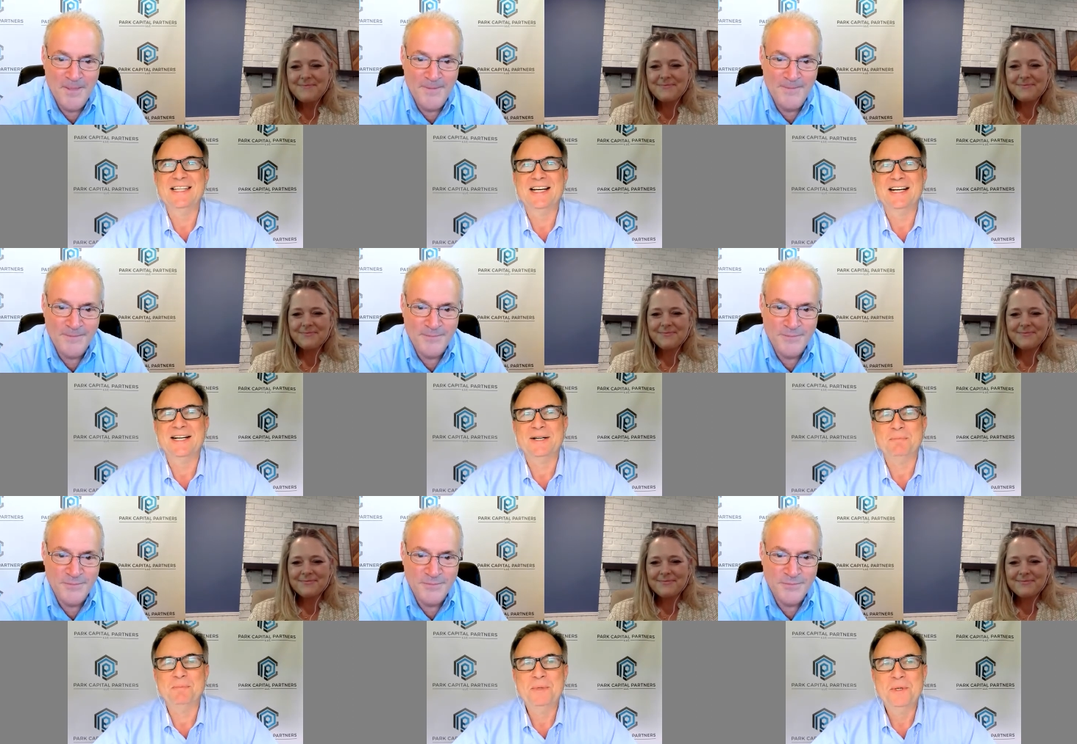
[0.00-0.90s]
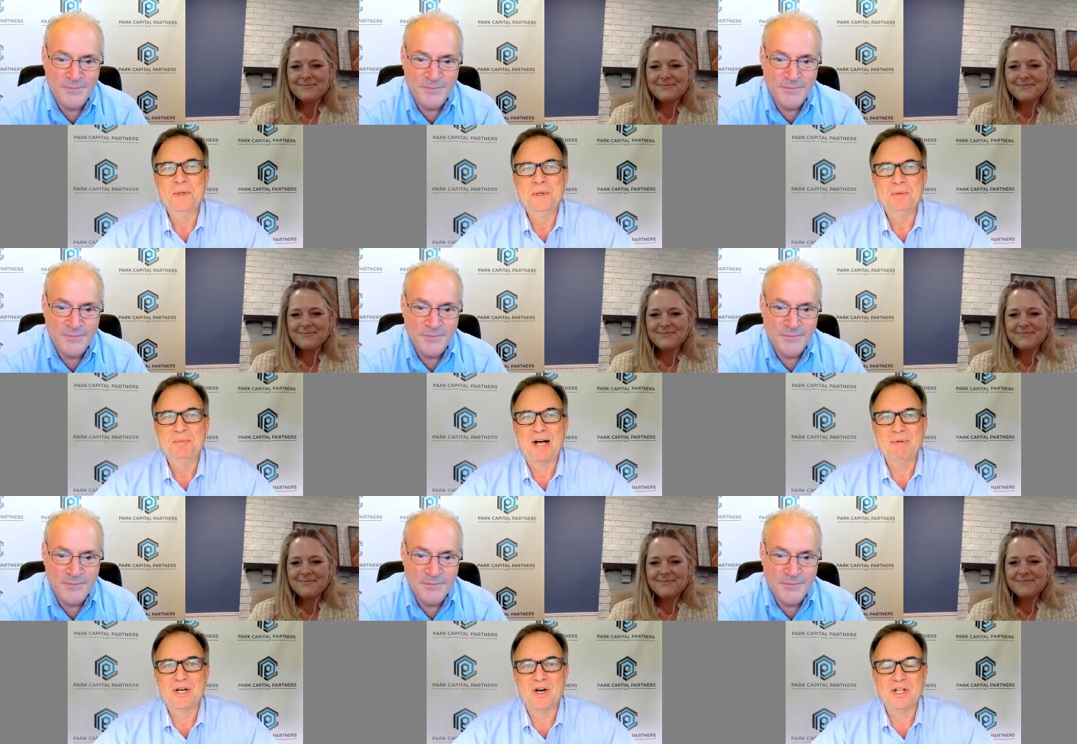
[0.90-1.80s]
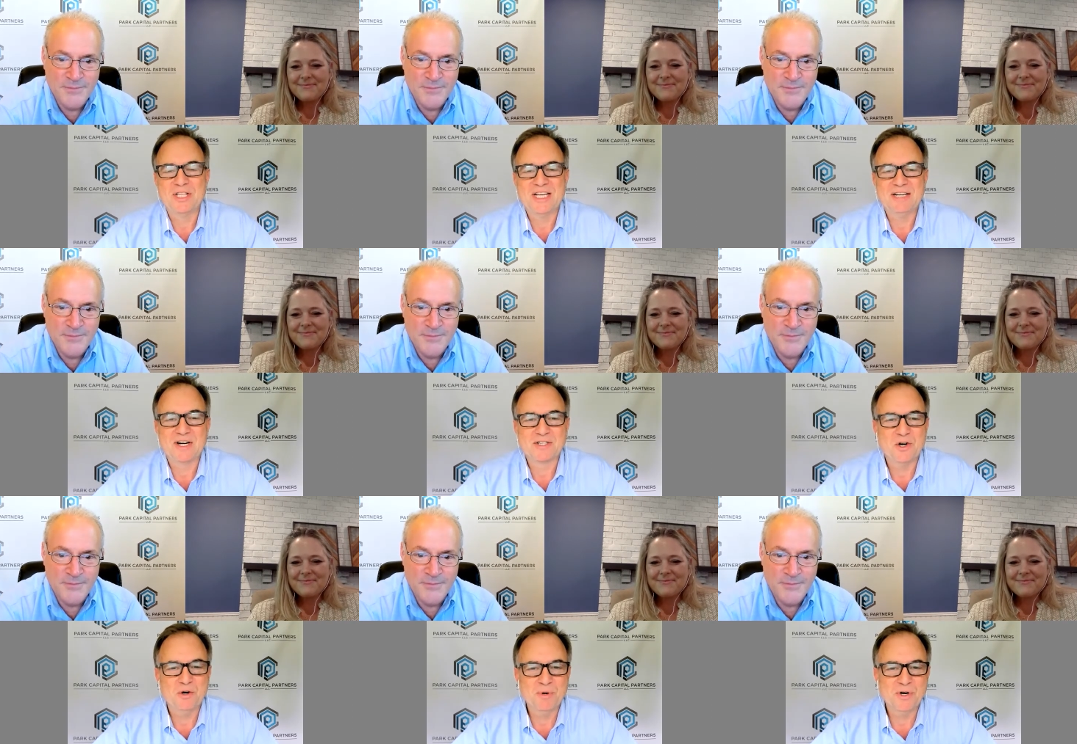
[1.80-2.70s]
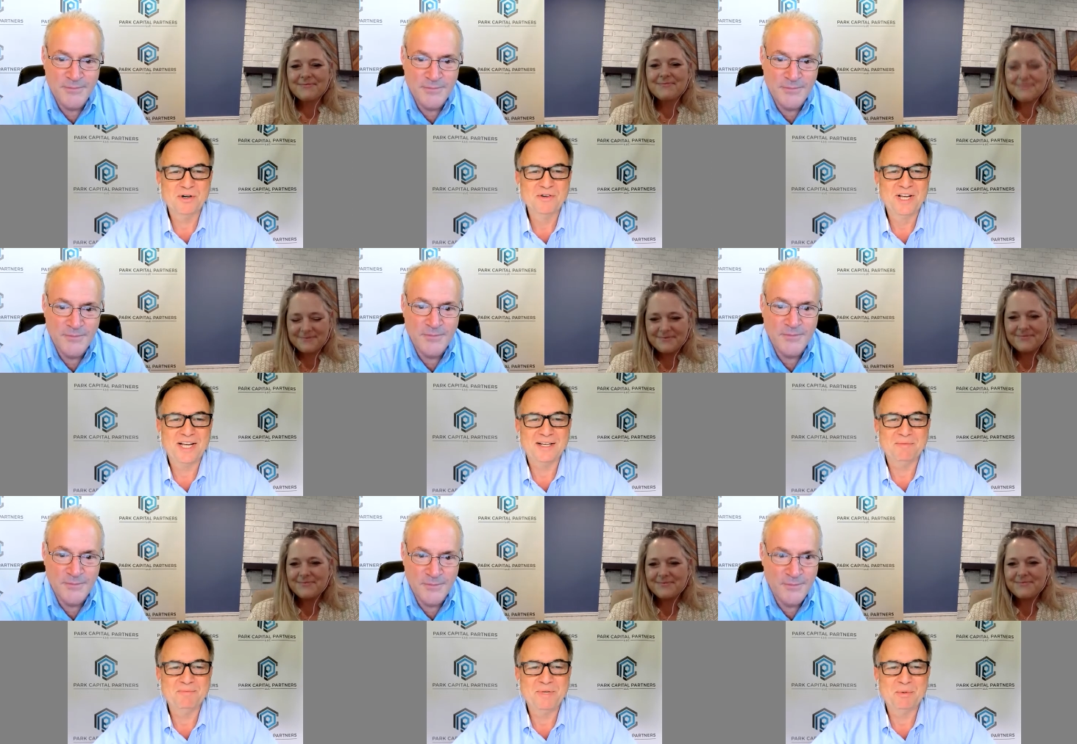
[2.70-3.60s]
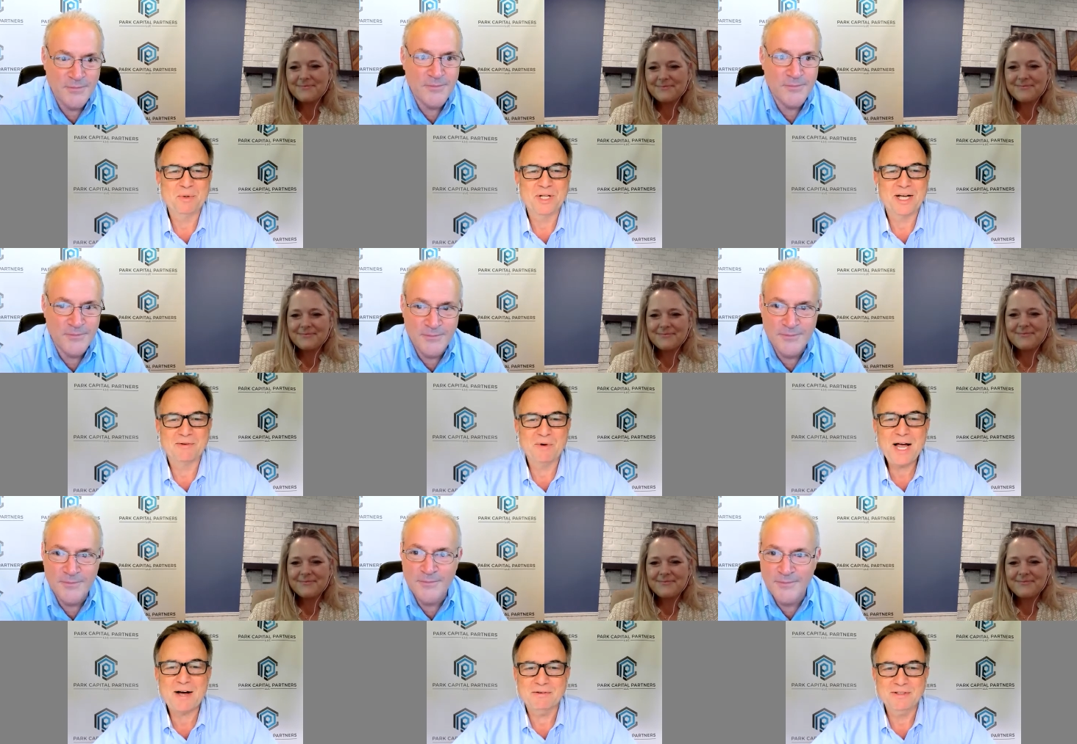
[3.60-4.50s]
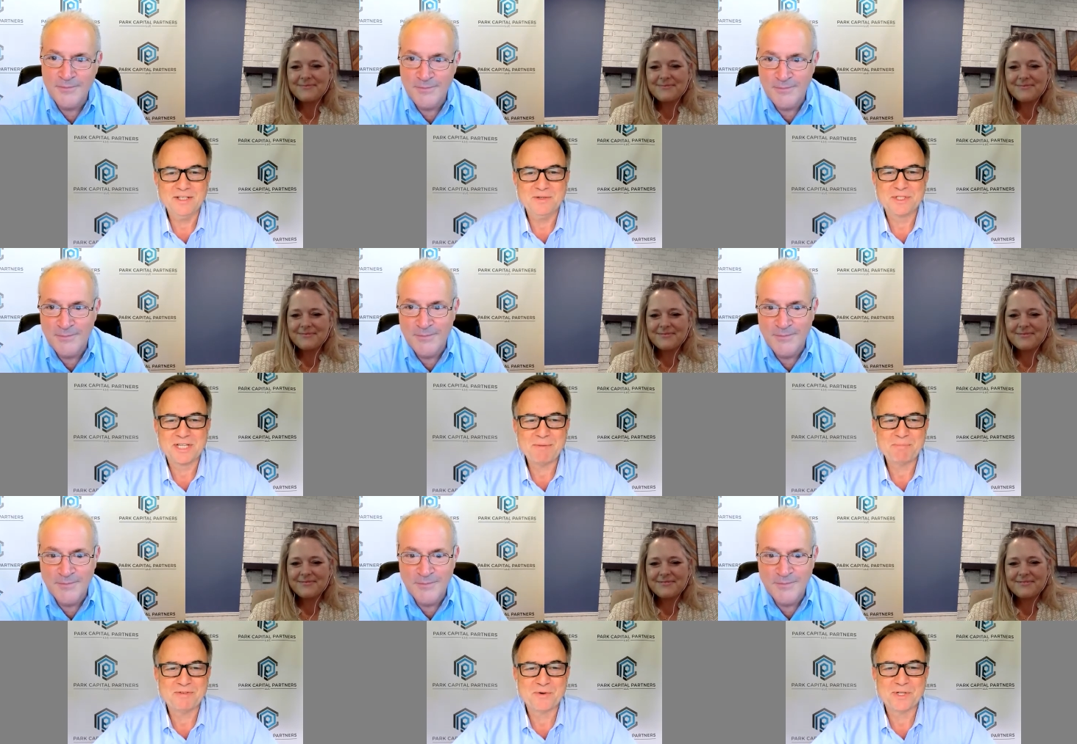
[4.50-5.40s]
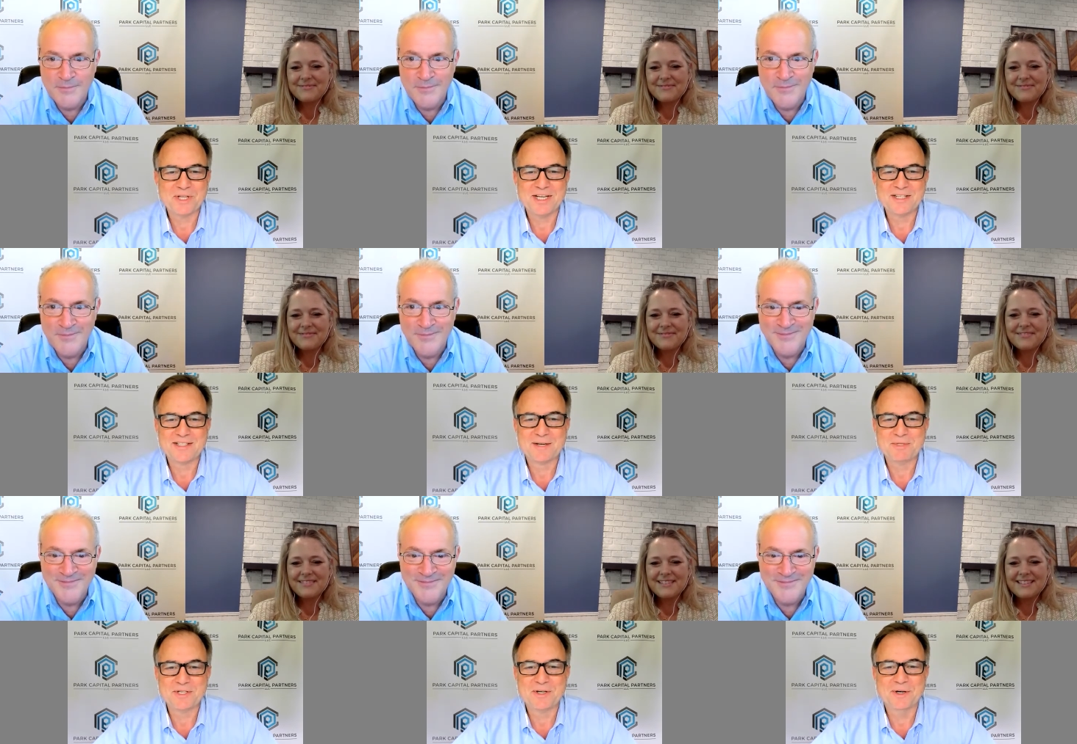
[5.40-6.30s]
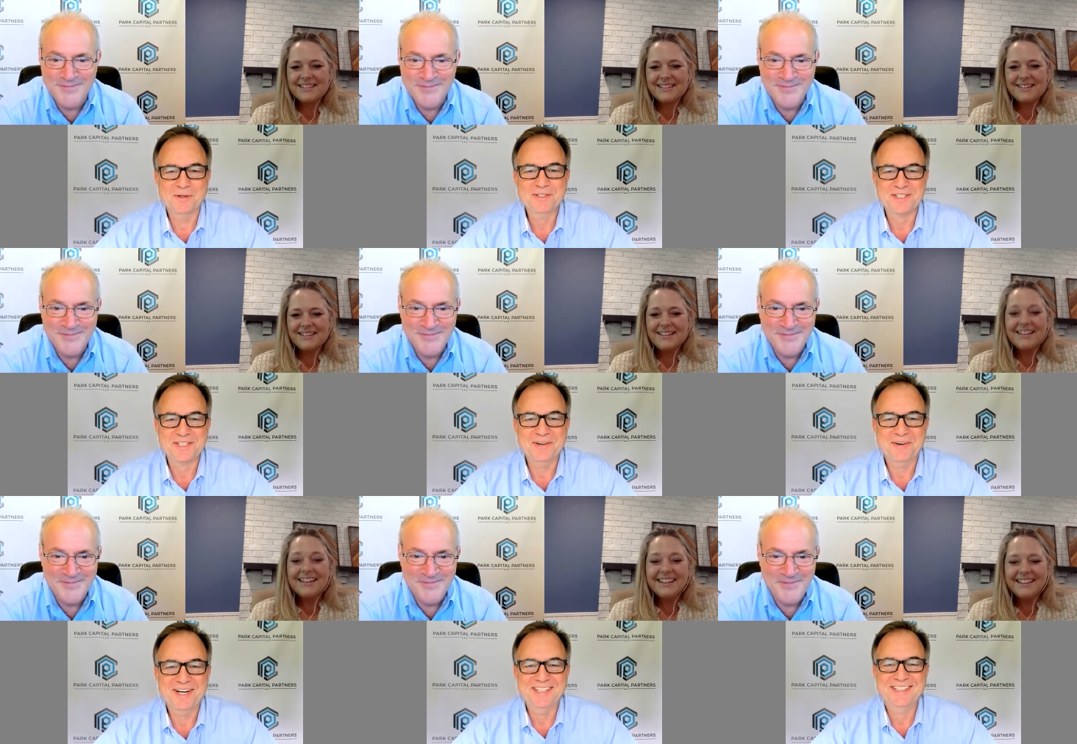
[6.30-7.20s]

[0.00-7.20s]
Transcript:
Speaker 1: Um, probably call at the end of October, and people were like, "Wow, you escaped before they hit sub zero. So uh,